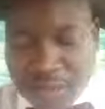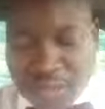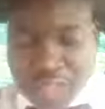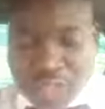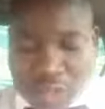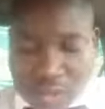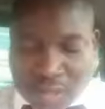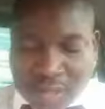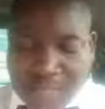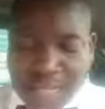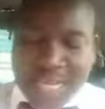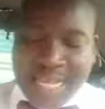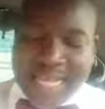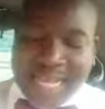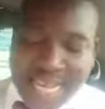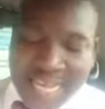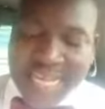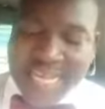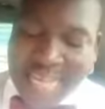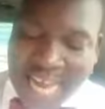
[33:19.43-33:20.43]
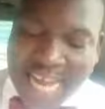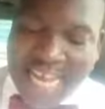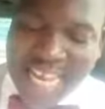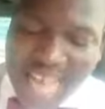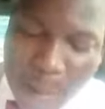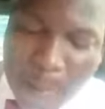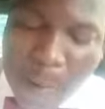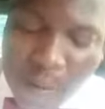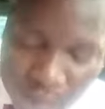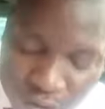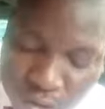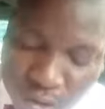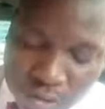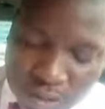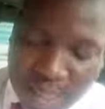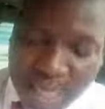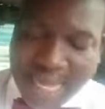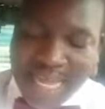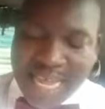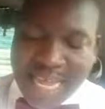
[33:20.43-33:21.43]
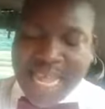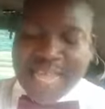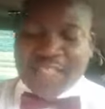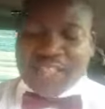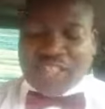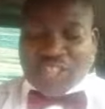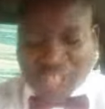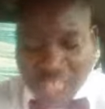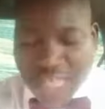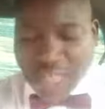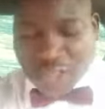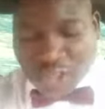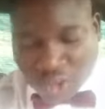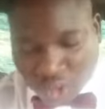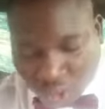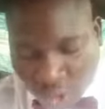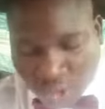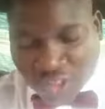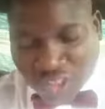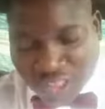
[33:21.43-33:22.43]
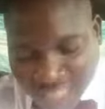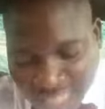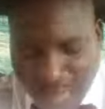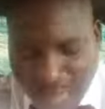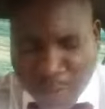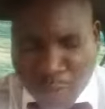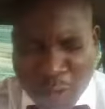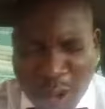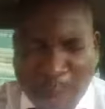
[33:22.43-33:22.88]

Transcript: place this year. In the name of Jesus. In the name of